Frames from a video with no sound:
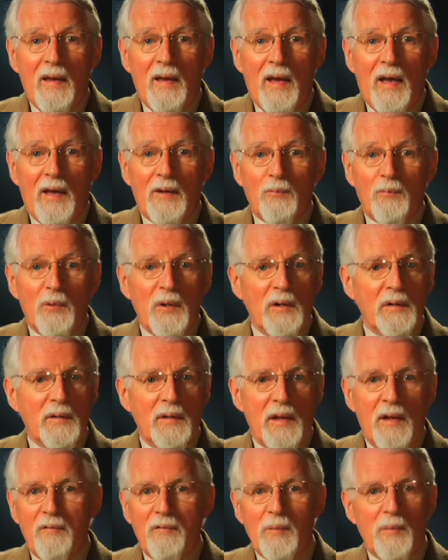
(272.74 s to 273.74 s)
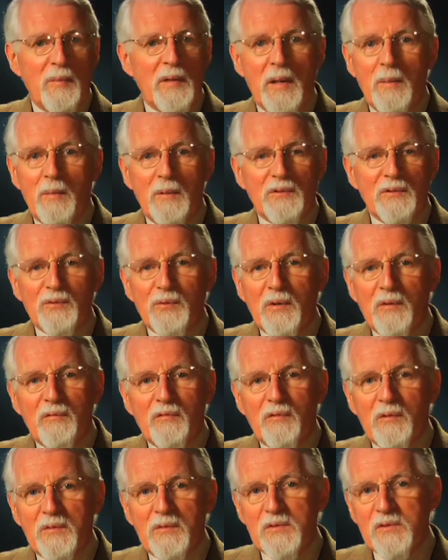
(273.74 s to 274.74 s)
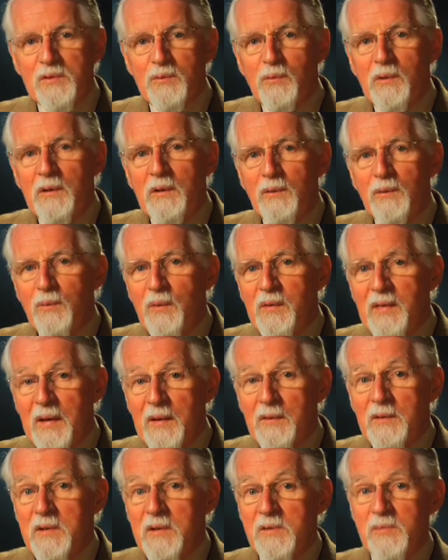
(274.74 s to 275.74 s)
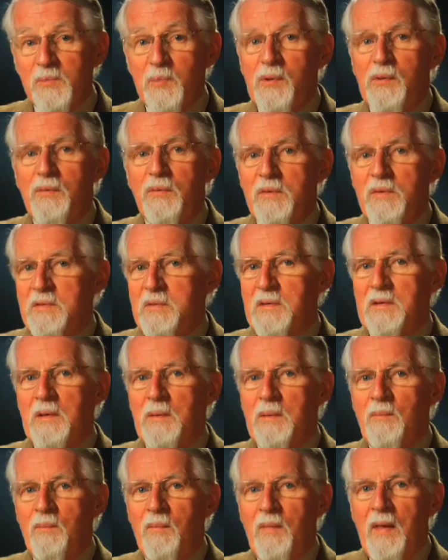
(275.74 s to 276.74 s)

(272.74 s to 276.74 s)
and we'll never be able to influence the world without his purity.